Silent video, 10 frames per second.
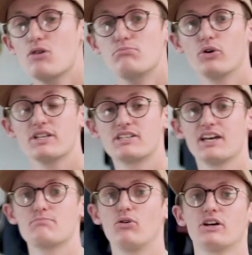buoyancy
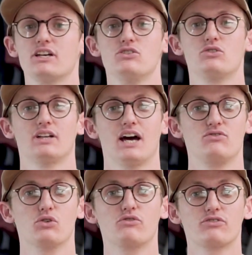aid pocket, you can have
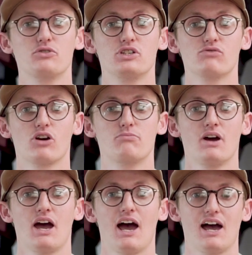your floaty rope
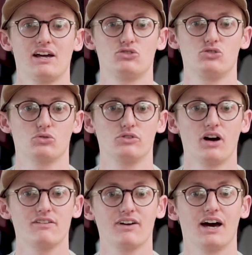and your
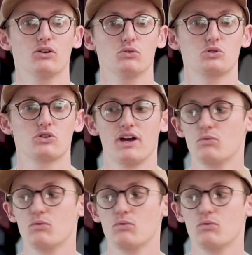knife, and also a